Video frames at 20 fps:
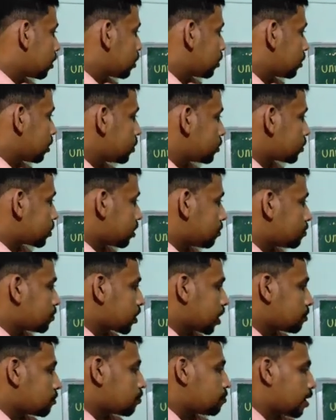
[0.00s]
Then some
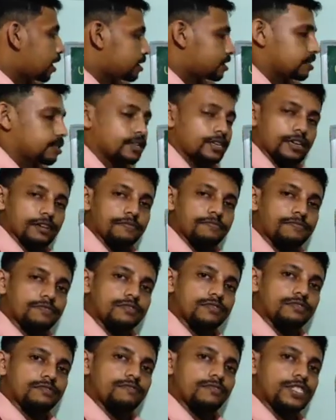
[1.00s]
type of bacteria
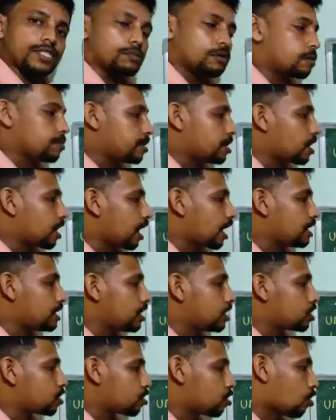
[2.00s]
which may be
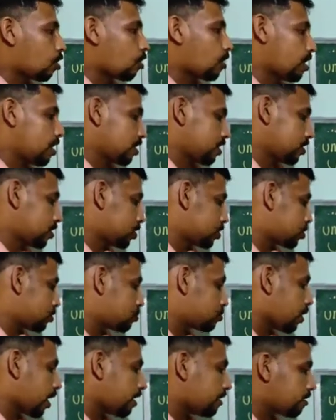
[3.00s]
highly coiled,
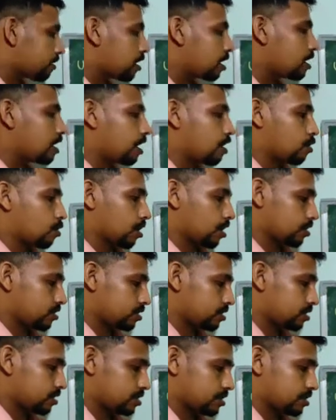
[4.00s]
spirally arranged,